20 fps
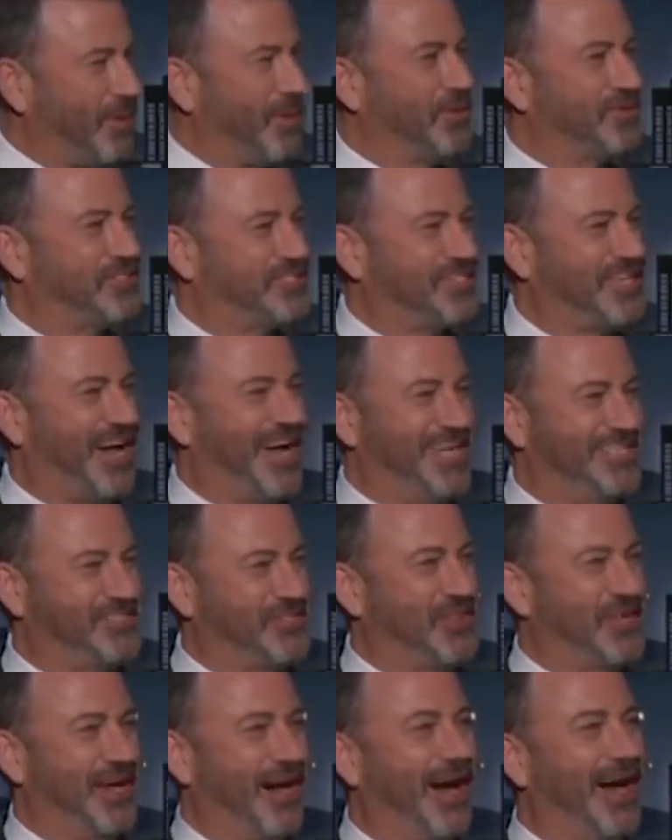Both sides
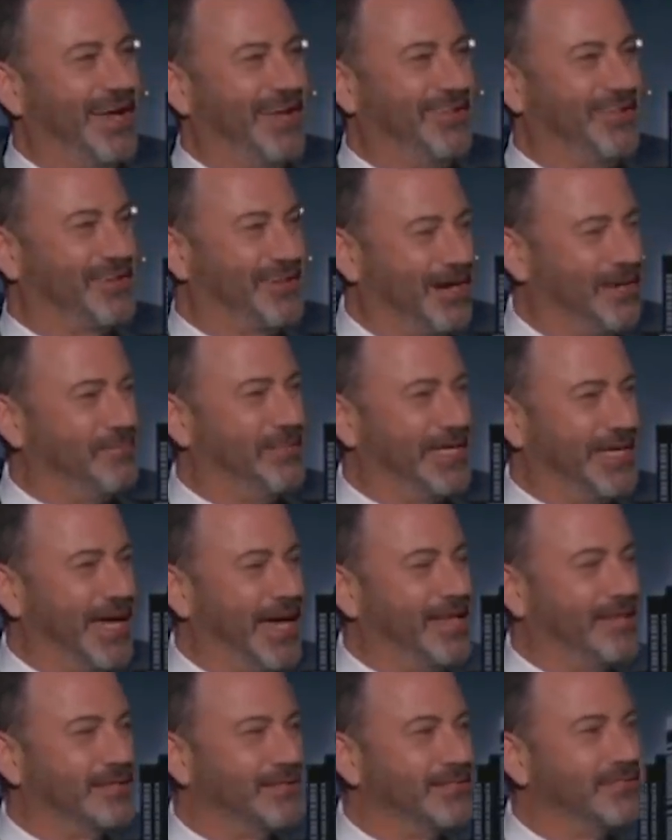of the aisle come
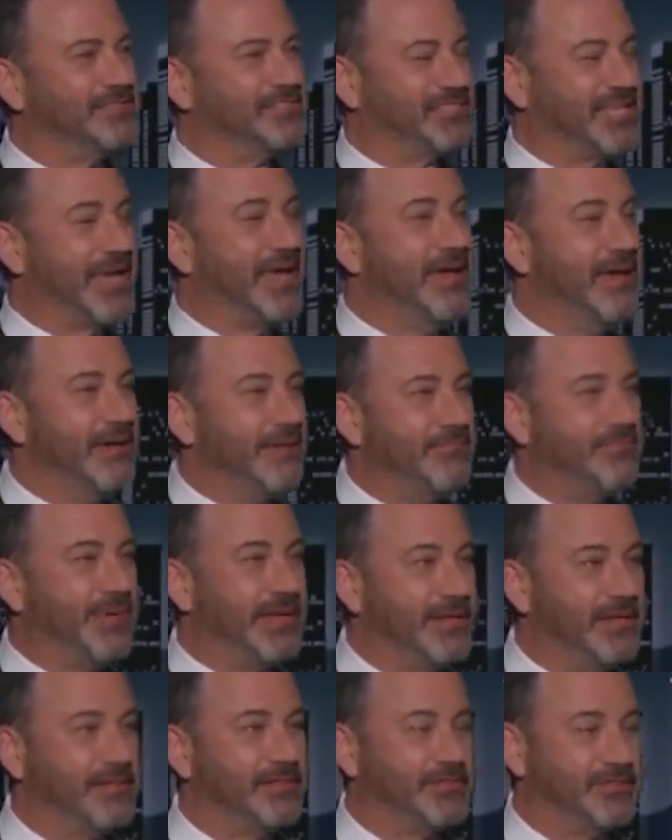together to say
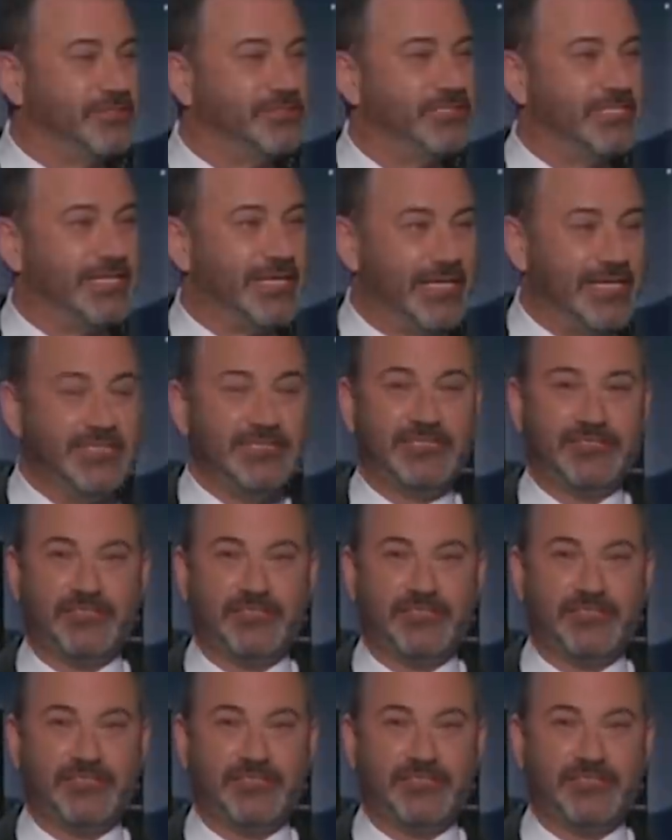Peter Doocy is